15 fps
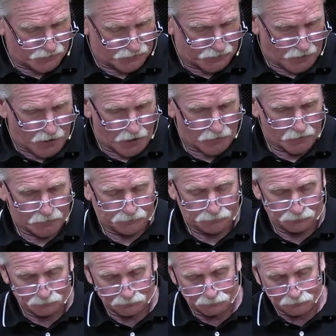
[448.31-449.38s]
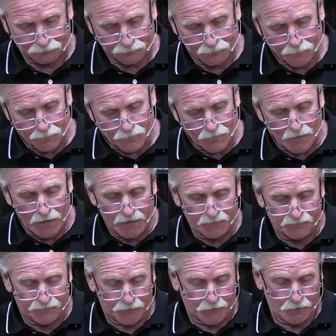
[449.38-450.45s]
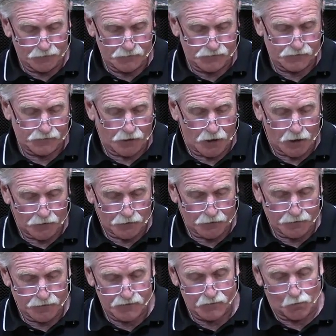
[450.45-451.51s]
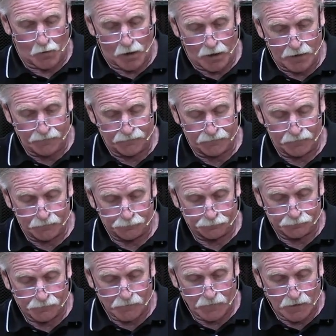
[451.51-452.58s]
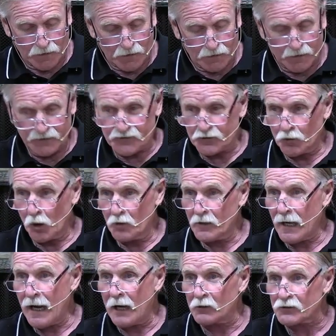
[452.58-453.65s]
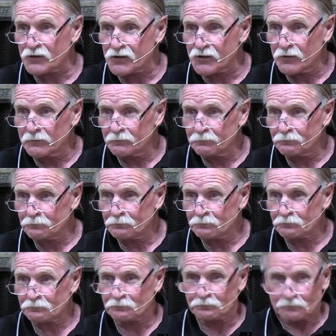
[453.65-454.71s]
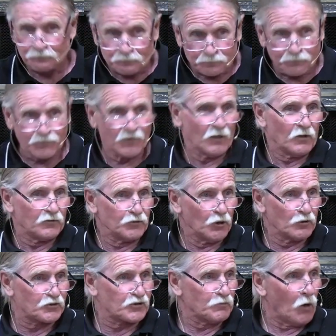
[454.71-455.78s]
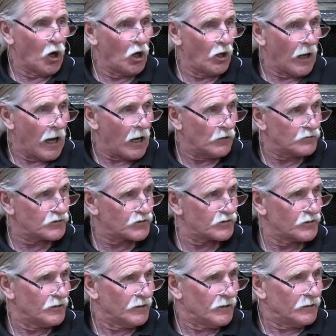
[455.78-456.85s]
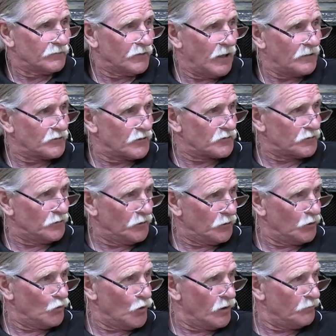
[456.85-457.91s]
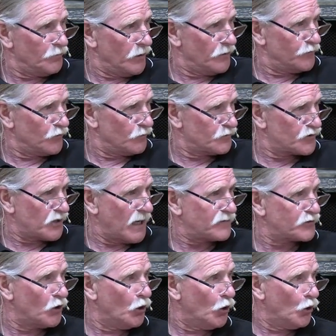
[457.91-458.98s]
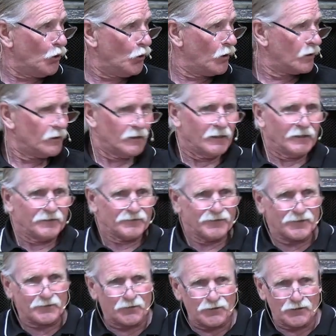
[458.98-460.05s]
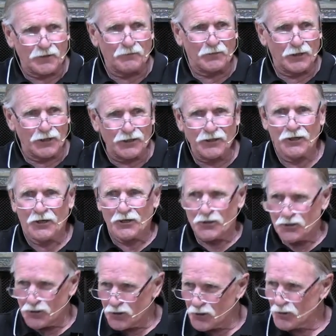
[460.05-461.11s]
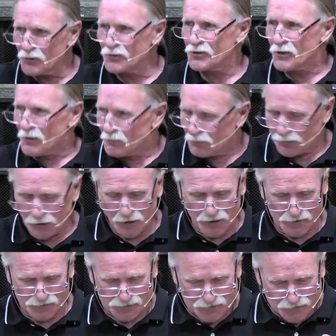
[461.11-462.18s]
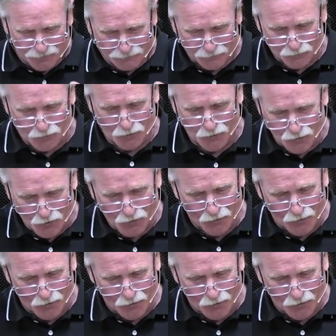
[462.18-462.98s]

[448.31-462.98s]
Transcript: daughter. And Pharaoh's daughter, his wife, gets her own house. No small house, not just a little one-bedroom chateau. This was a big, huge place for her